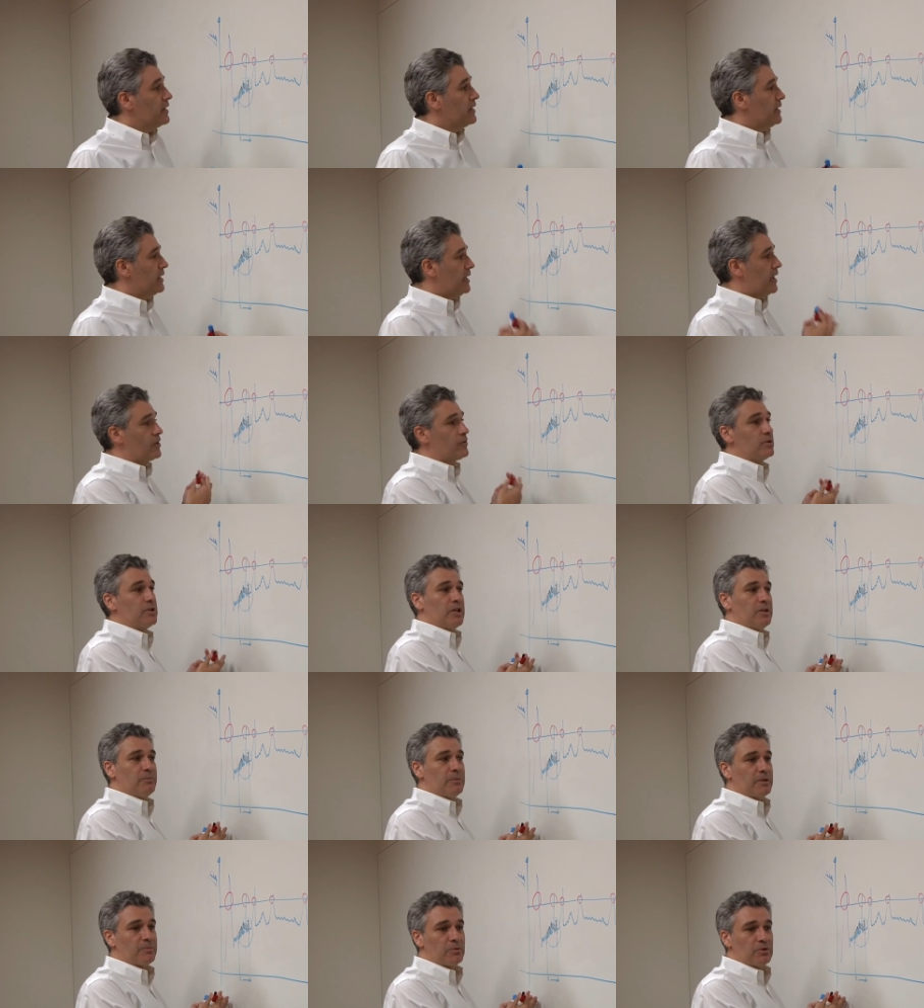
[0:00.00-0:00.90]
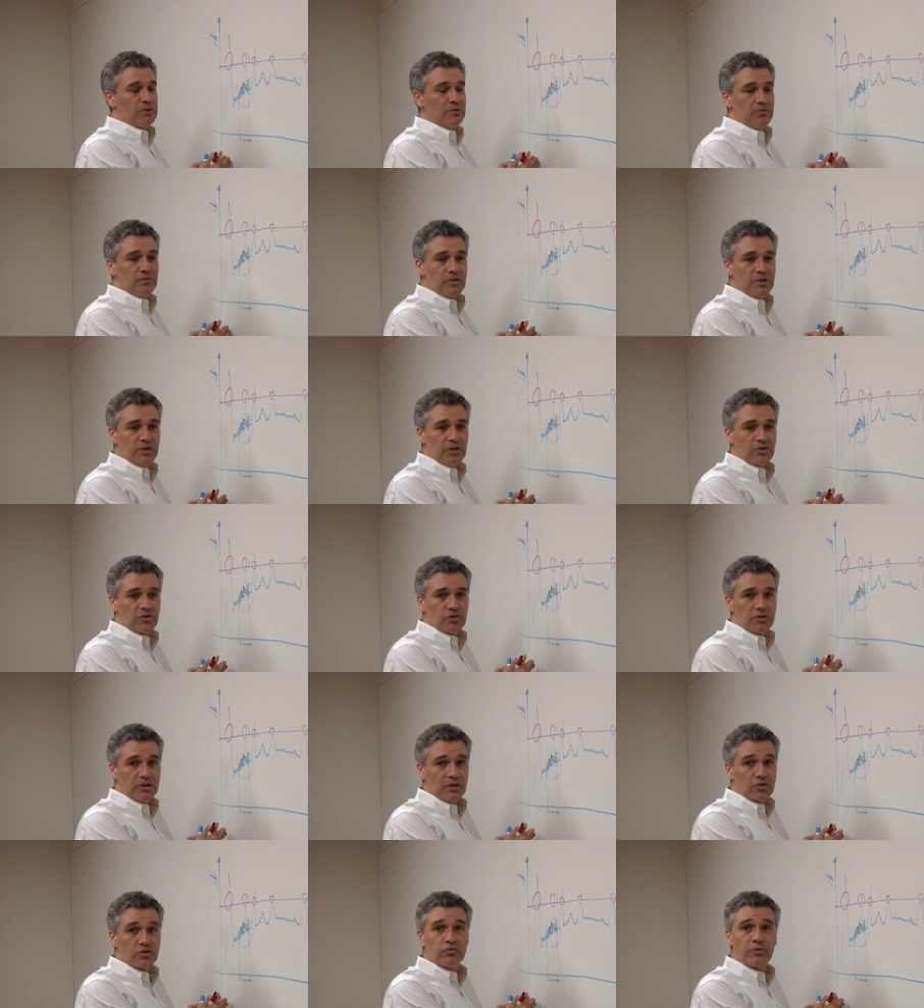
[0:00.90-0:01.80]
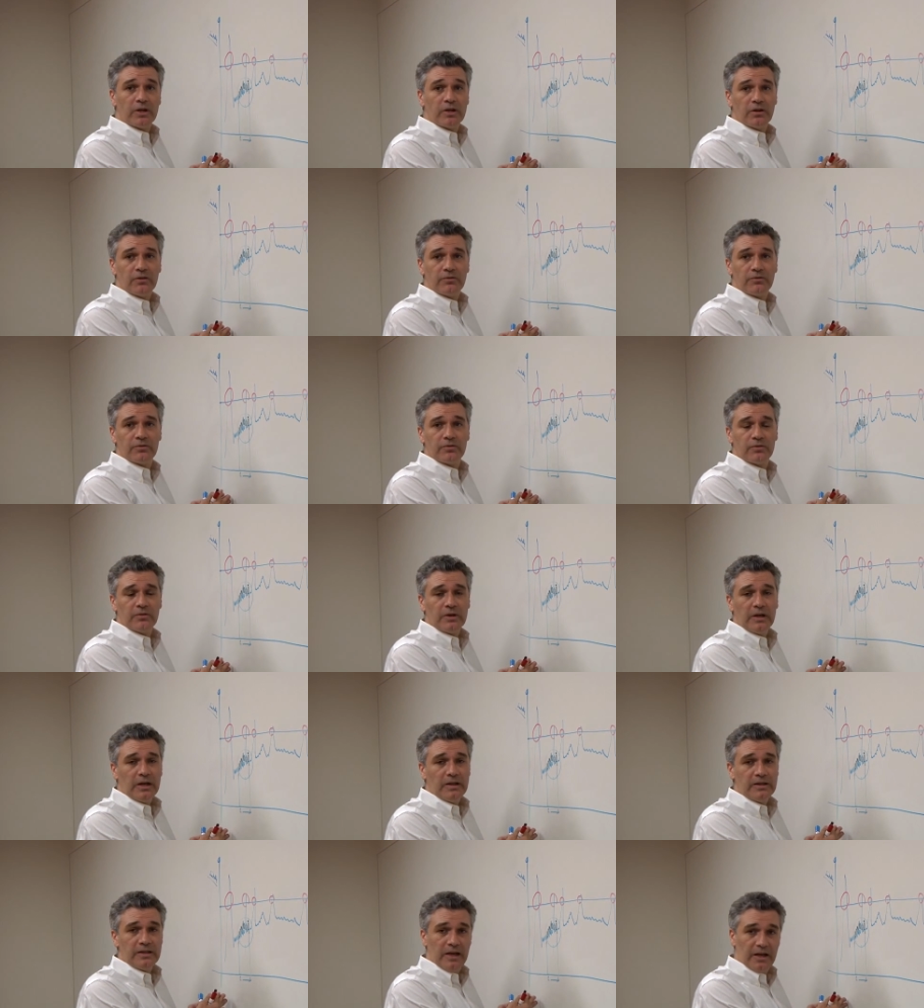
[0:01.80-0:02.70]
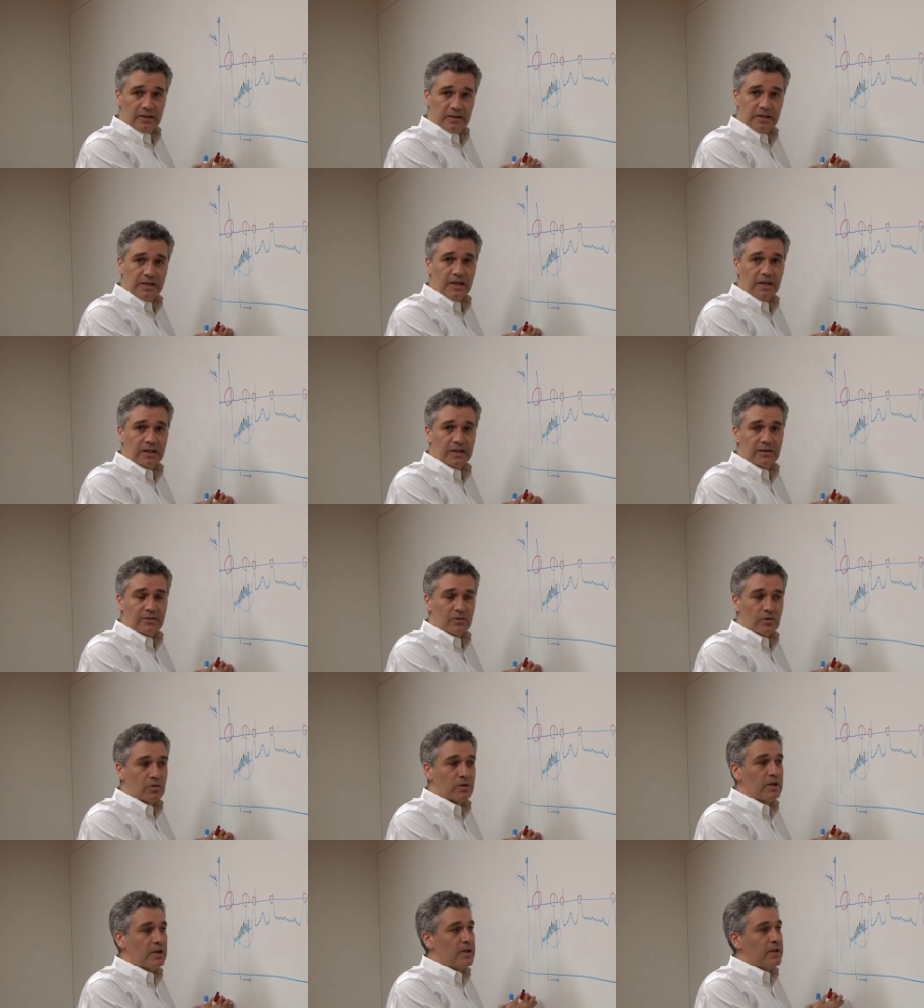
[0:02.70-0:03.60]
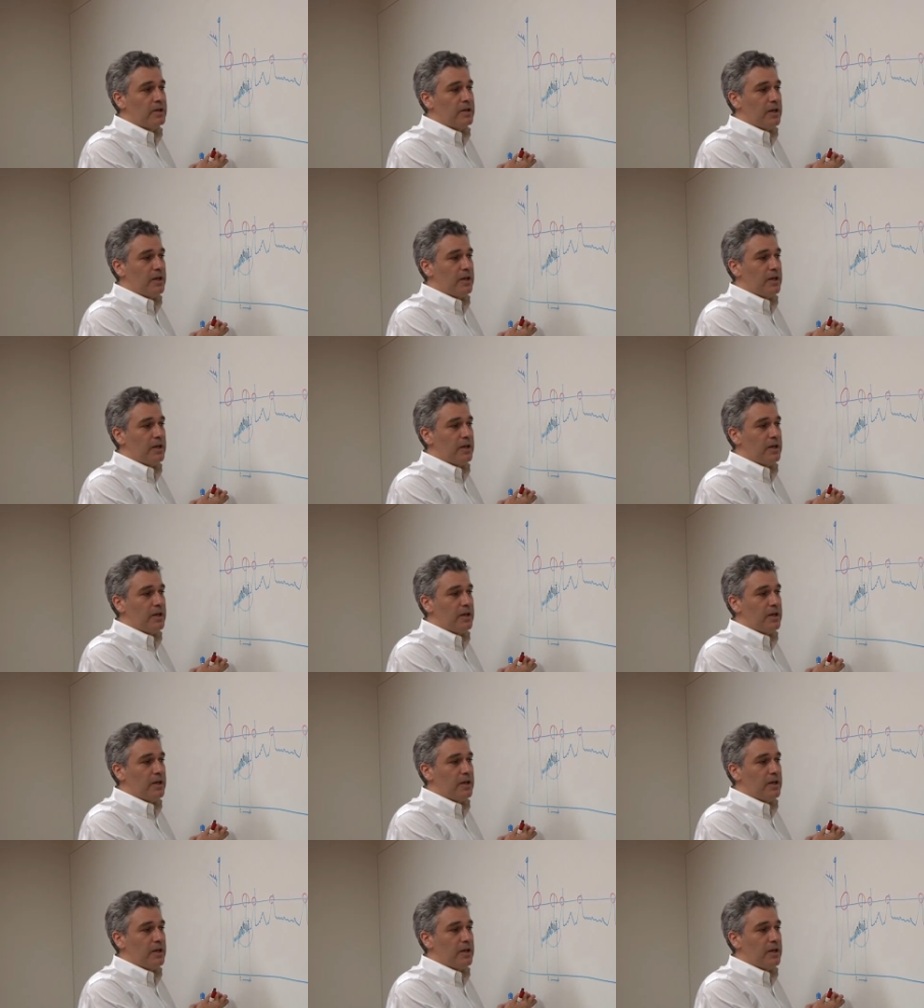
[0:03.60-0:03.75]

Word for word: then now you can make modification and trade-off at the RTL level,